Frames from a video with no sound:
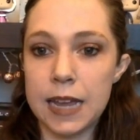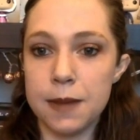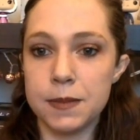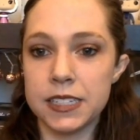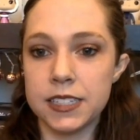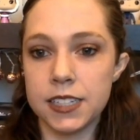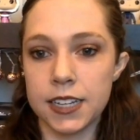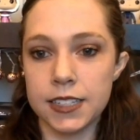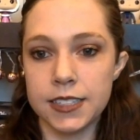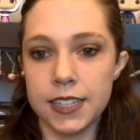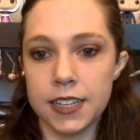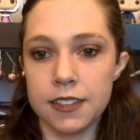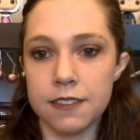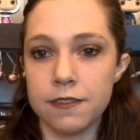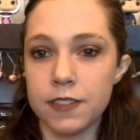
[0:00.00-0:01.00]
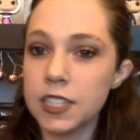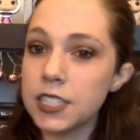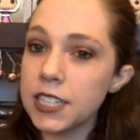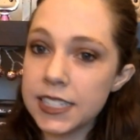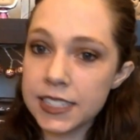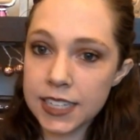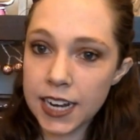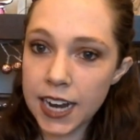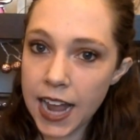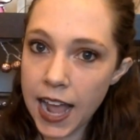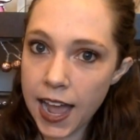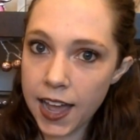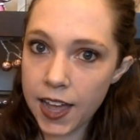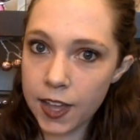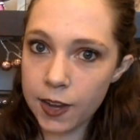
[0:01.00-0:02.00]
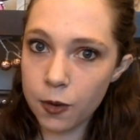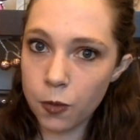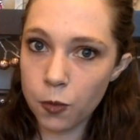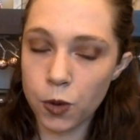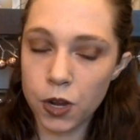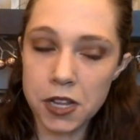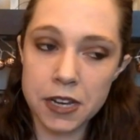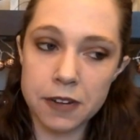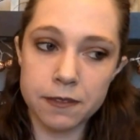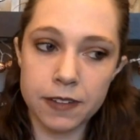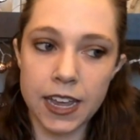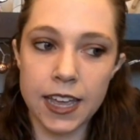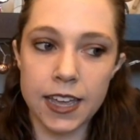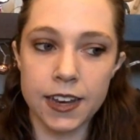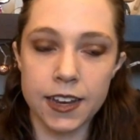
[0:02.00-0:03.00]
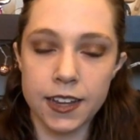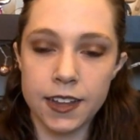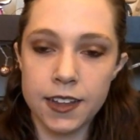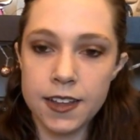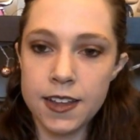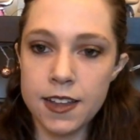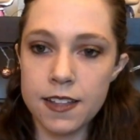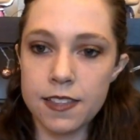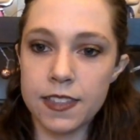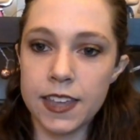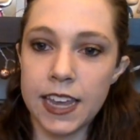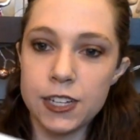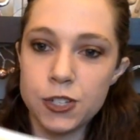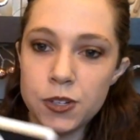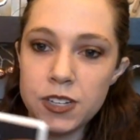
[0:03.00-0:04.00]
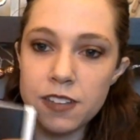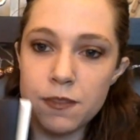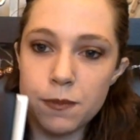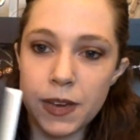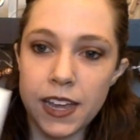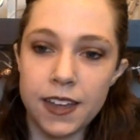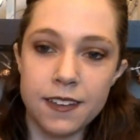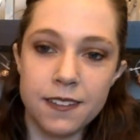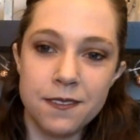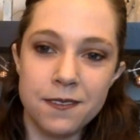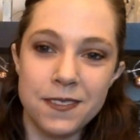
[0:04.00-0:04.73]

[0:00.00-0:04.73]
I am discussing the feelings that I had while I read The Hate You Give by...